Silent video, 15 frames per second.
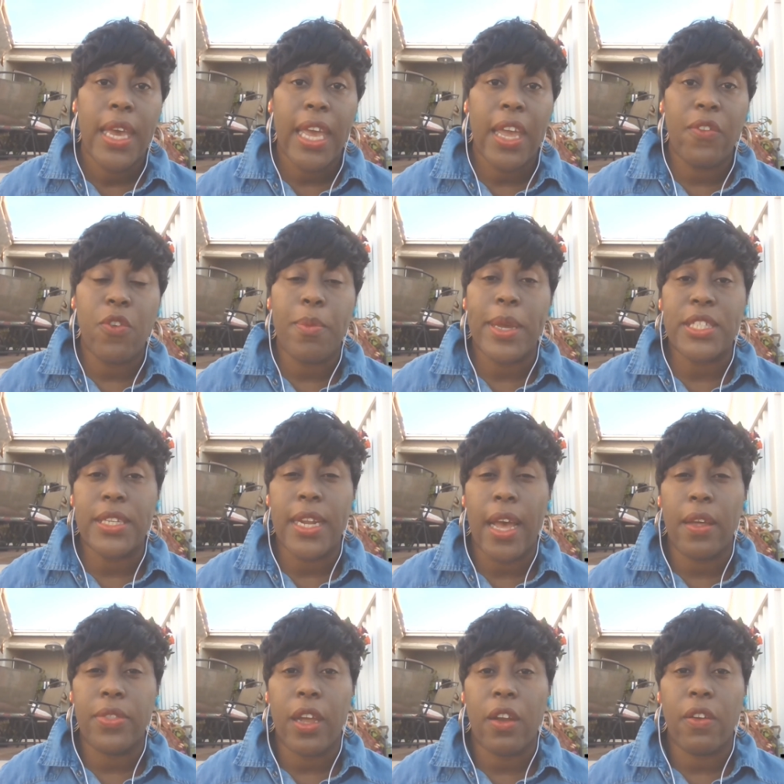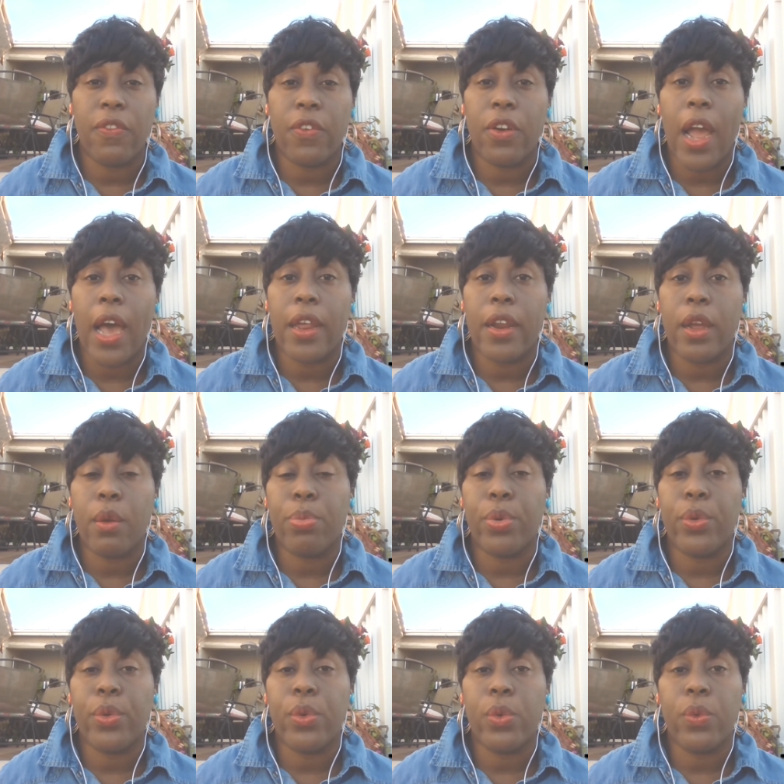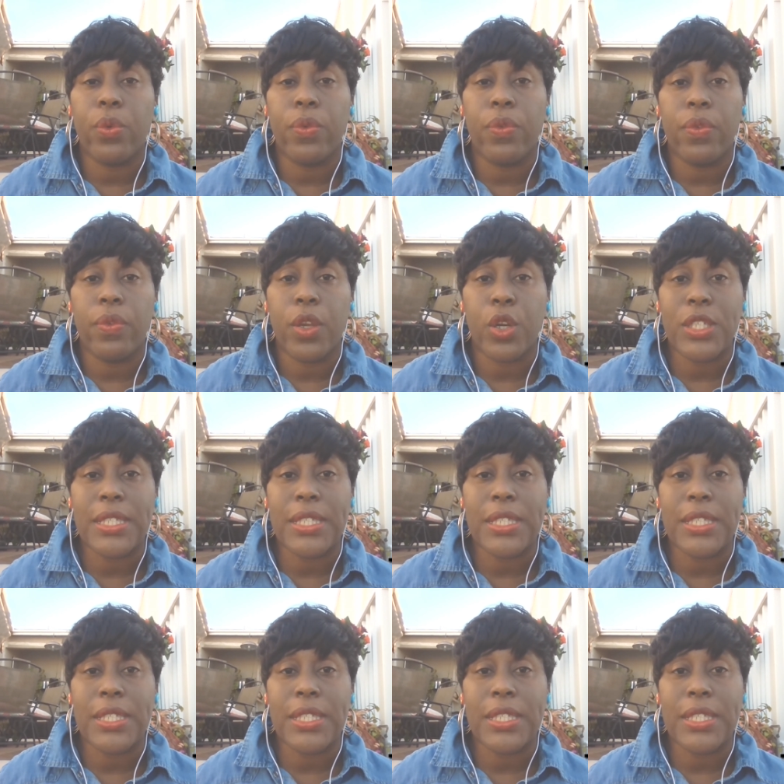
information out there for how to improve your